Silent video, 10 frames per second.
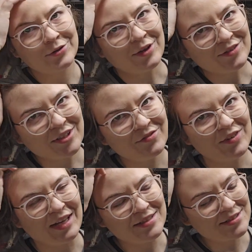So I have to
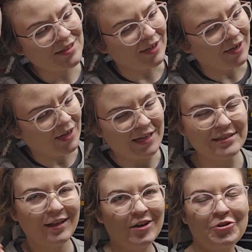confess, I
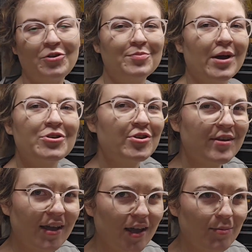didn't actually measure
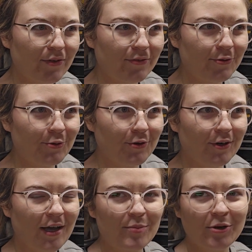the gap
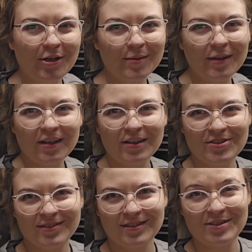before I put it up there.
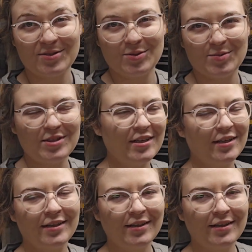I just assumed.